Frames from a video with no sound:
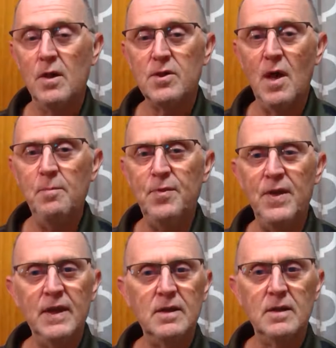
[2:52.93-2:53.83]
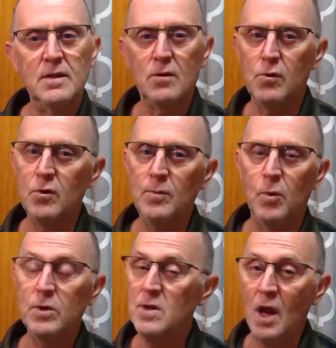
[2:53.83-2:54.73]
Some think that the groom
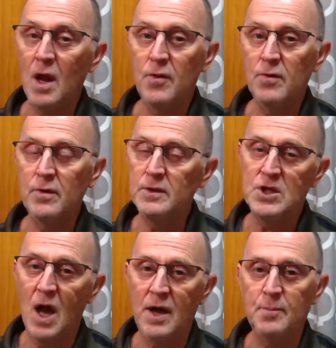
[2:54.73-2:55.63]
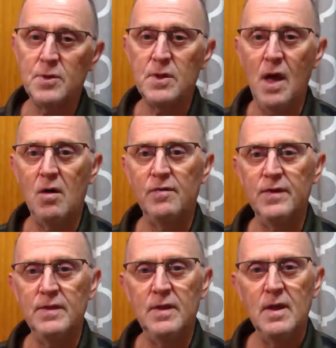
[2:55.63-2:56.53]
was none other than John himself,
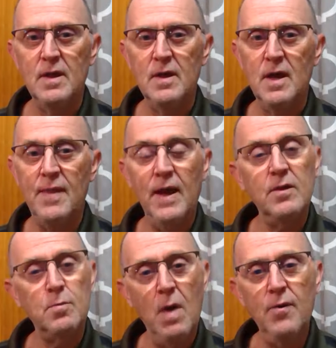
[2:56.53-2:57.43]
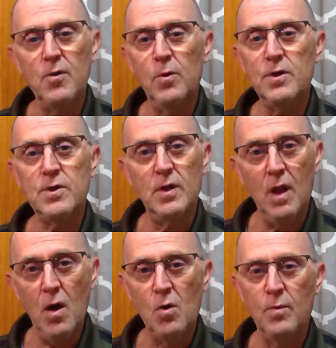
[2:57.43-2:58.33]
and, and that his mother was
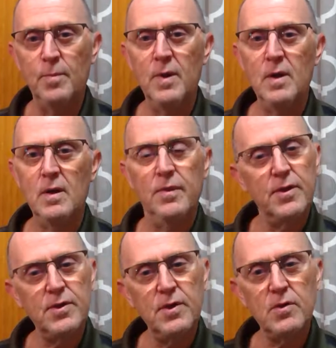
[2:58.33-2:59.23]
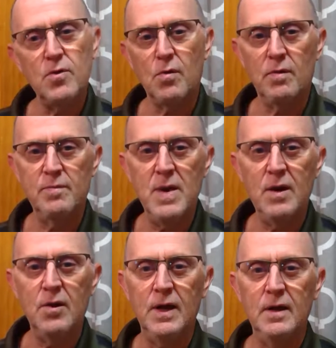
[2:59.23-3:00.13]
Salome, the sister of
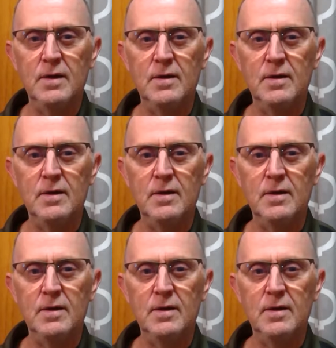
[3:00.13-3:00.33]
Mary.